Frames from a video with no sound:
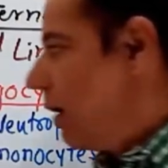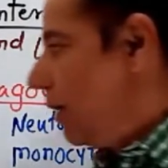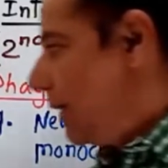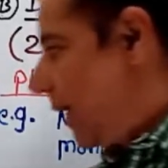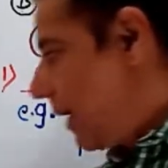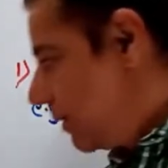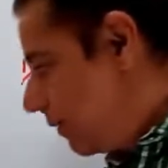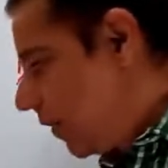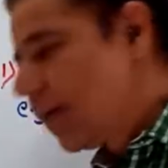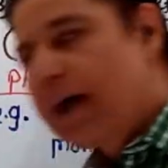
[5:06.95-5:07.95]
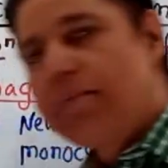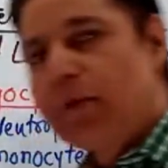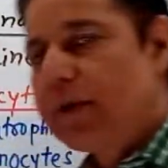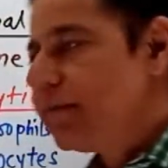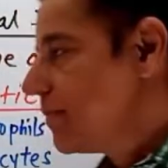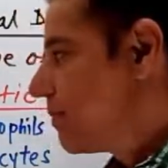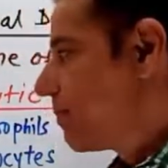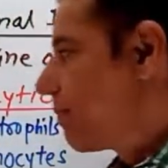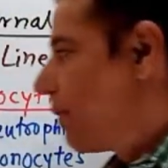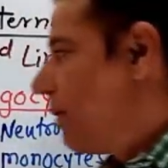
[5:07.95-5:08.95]
There are different components:
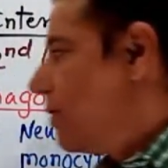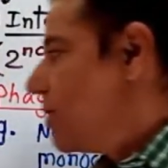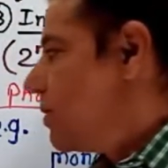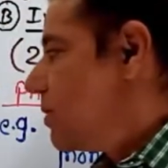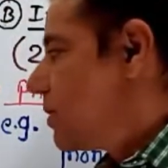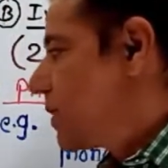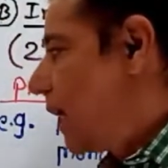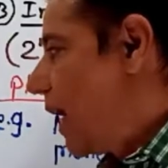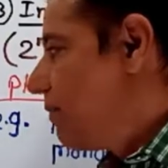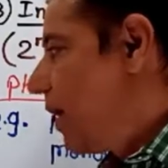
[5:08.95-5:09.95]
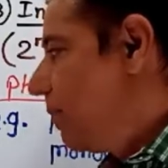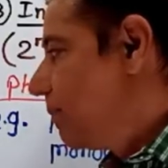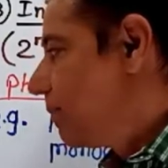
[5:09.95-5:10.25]
saliva,